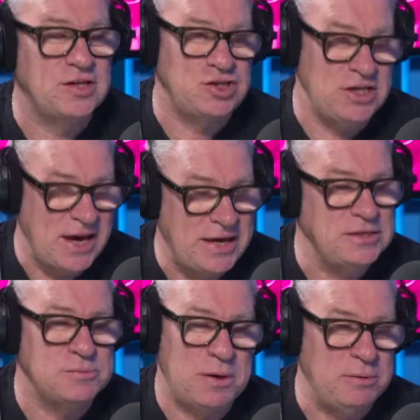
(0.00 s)
that she
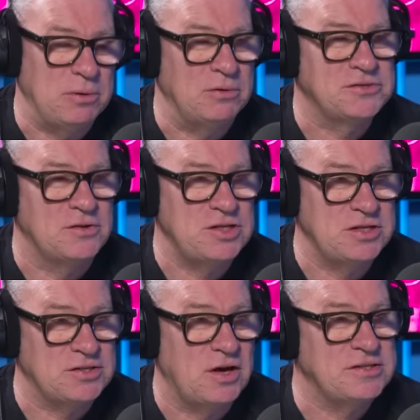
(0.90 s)
hates people. So she
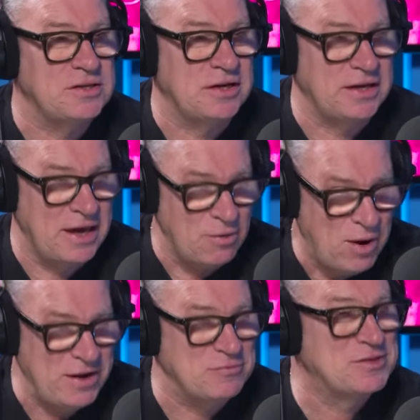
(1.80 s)
decides that they're going to get
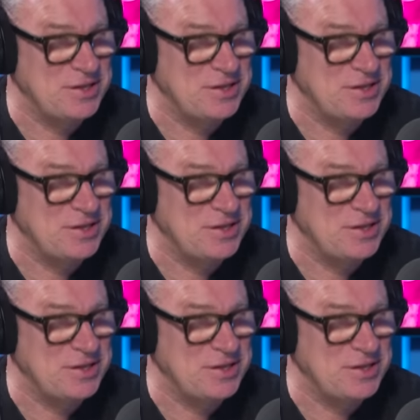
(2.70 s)
away from it.